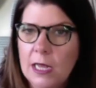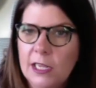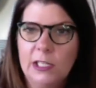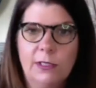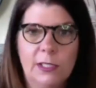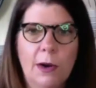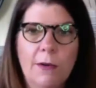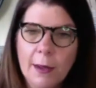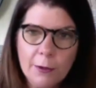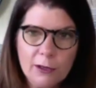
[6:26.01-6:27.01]
She was the one with
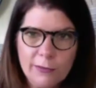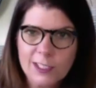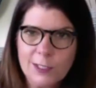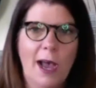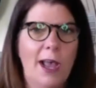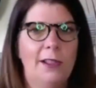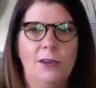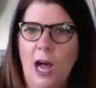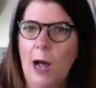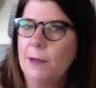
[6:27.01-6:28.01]
that beautiful smile who
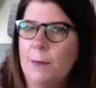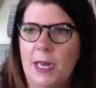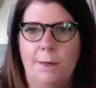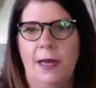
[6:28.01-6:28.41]
complimented